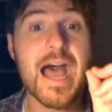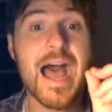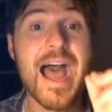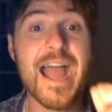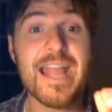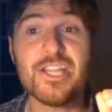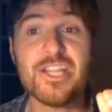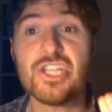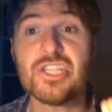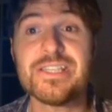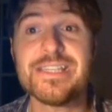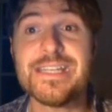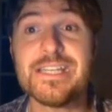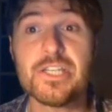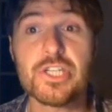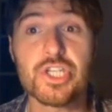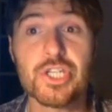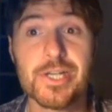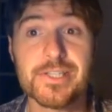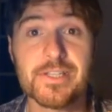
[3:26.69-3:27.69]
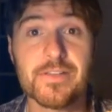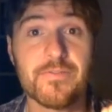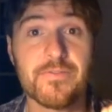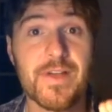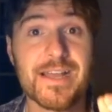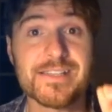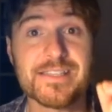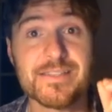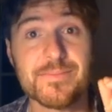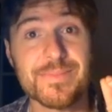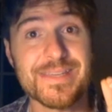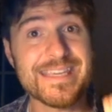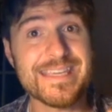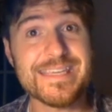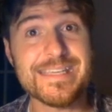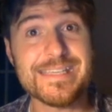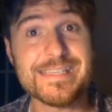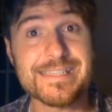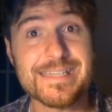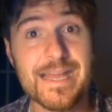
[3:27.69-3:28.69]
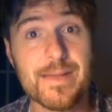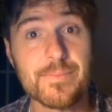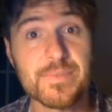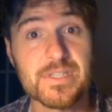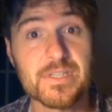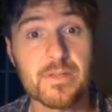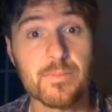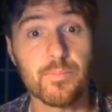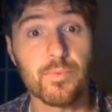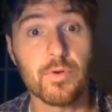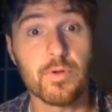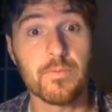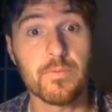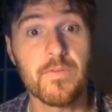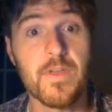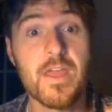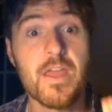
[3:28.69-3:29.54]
I just need to justify some key steps in the proof.